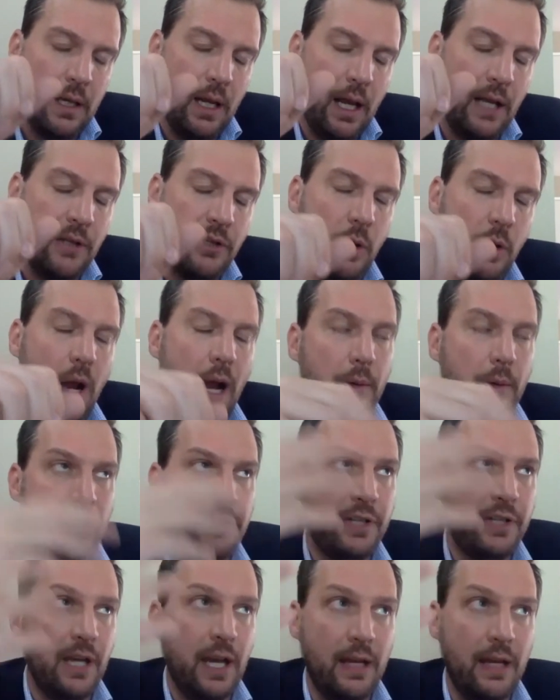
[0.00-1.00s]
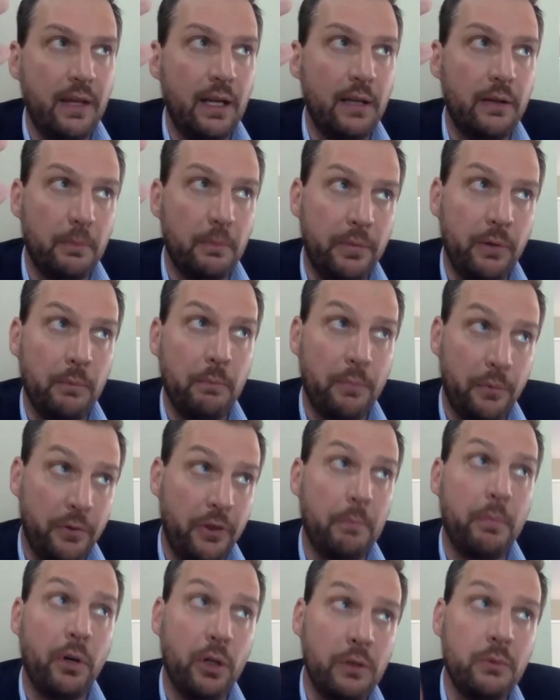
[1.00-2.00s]
And so I would say that
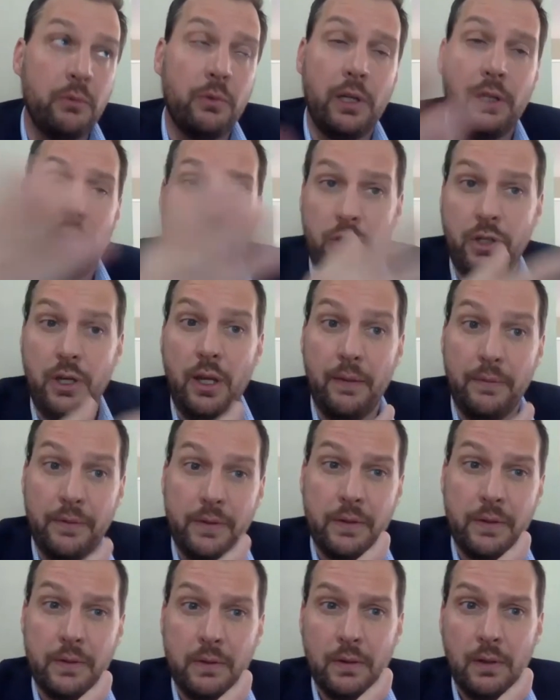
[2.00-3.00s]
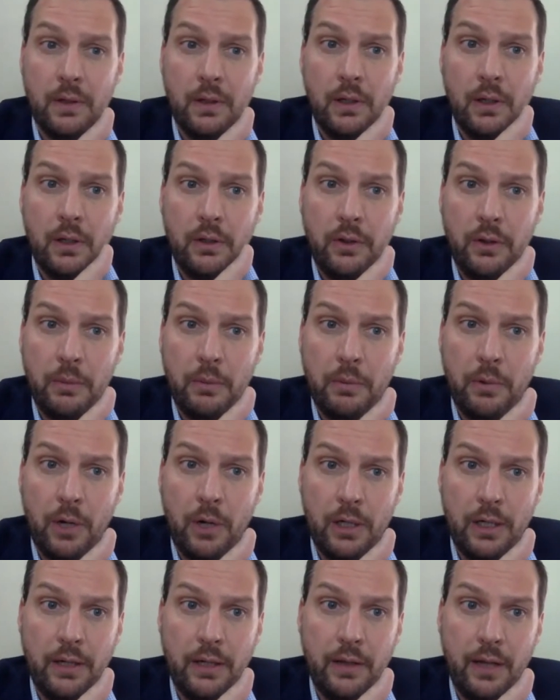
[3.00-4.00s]
the burden really shifts to the
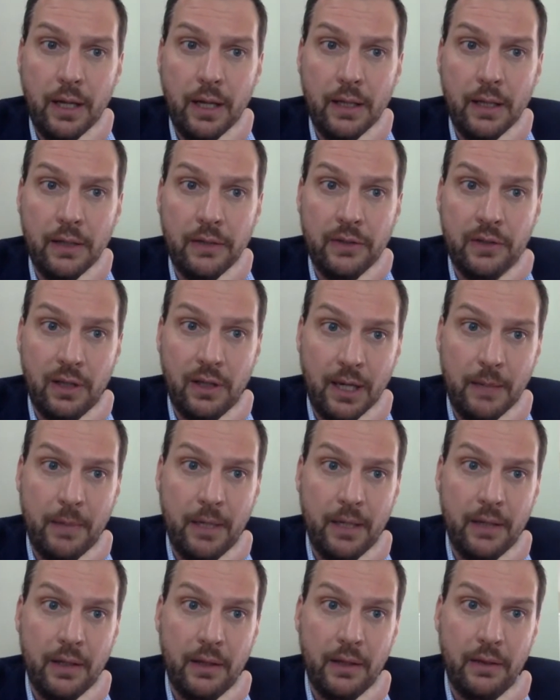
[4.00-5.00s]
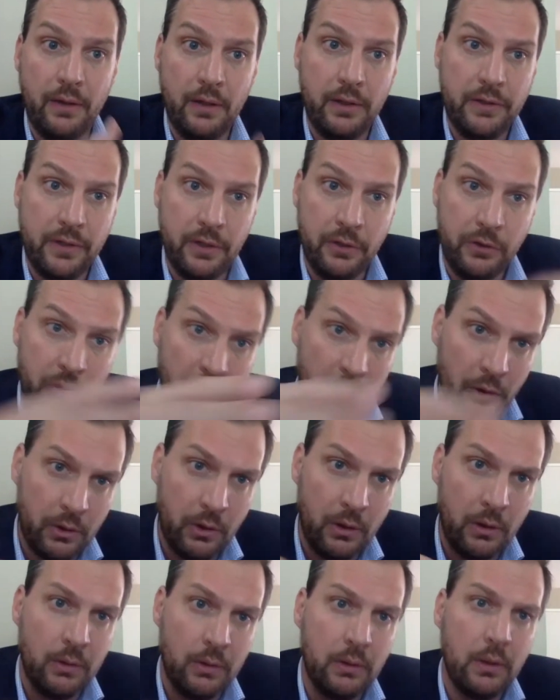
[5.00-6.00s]
party that is claiming that this
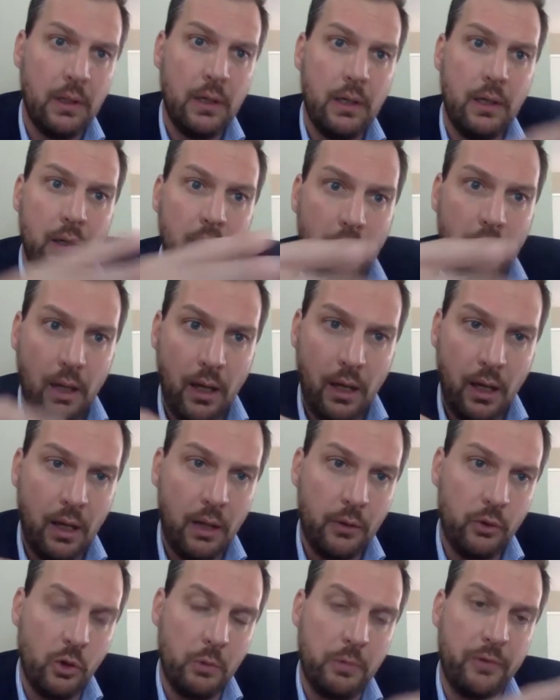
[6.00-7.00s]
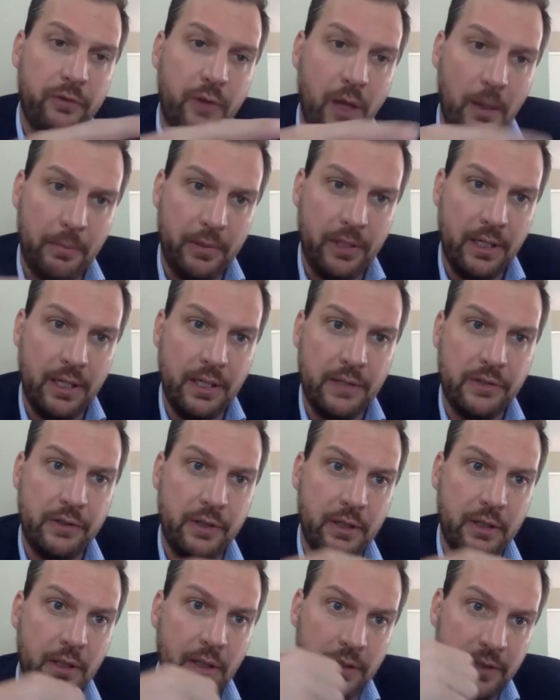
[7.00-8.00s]
internal group of companies
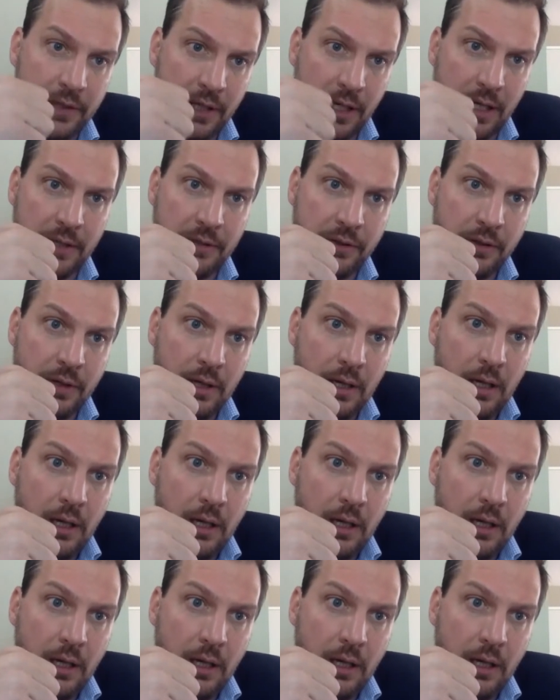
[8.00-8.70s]
that exist,